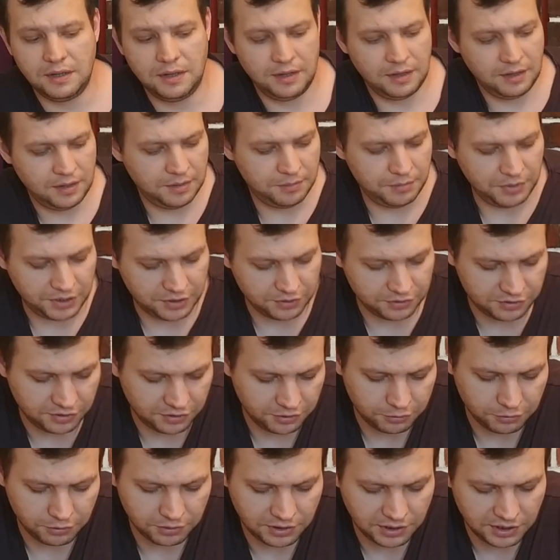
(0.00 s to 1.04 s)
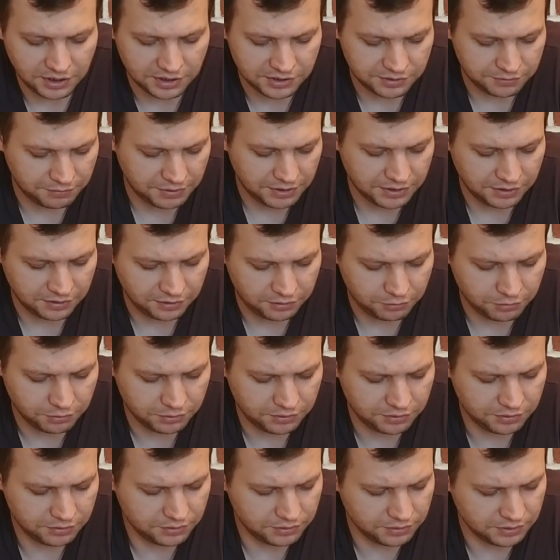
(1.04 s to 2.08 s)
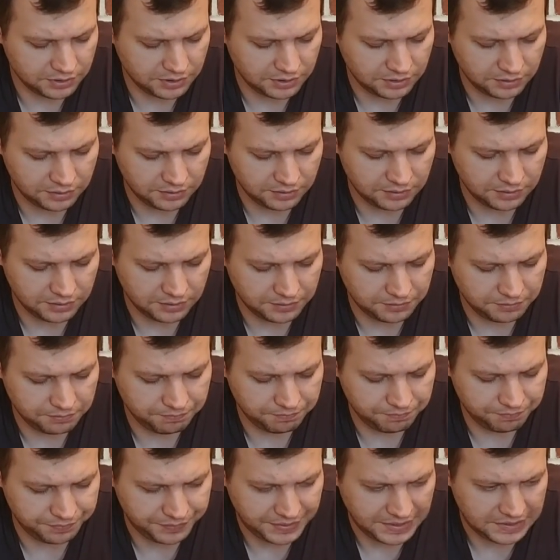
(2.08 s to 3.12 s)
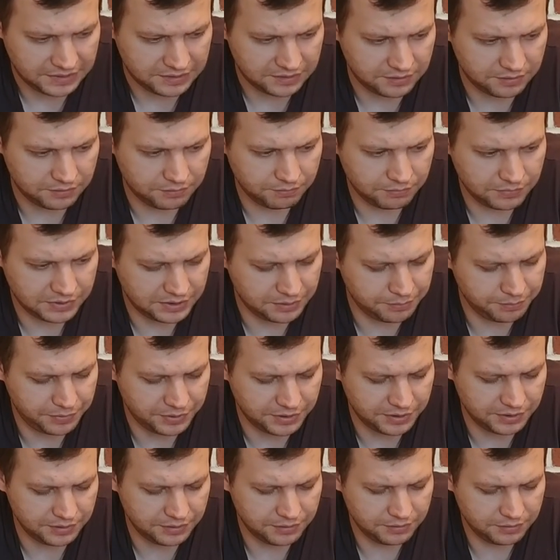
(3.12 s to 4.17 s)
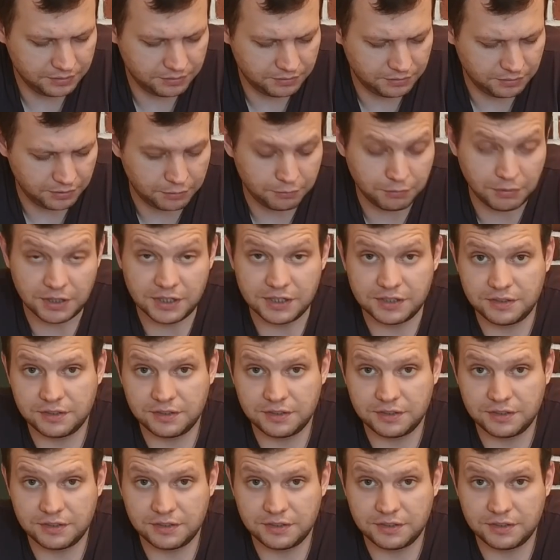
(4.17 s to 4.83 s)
because it only has one encoder, and it simply requires